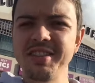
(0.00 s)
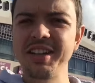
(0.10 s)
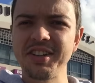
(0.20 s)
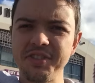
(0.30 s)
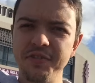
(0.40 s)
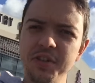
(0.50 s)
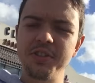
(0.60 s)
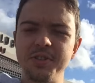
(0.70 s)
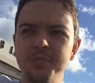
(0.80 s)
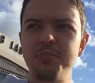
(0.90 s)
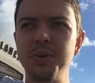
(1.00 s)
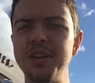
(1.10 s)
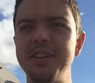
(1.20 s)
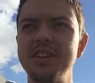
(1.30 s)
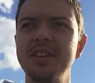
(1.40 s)
10 seconds of footage,
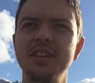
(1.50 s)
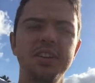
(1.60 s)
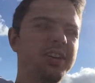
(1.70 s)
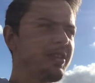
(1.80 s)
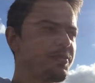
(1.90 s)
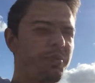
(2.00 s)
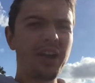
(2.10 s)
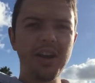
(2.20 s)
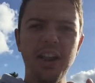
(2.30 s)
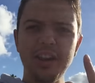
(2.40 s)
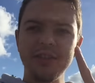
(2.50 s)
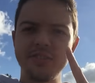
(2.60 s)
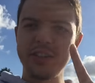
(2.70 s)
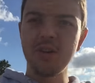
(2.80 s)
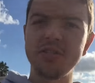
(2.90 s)
but it's better than
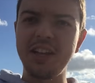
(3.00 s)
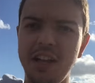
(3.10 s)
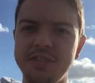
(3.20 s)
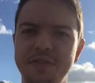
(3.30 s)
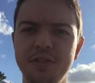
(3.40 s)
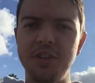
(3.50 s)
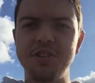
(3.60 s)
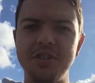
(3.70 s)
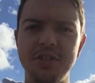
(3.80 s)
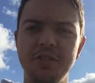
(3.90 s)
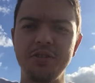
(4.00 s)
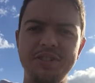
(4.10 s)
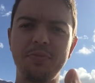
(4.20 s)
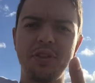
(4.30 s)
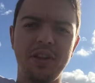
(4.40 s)
zero seconds of footage or
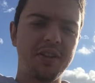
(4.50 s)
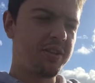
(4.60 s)
something.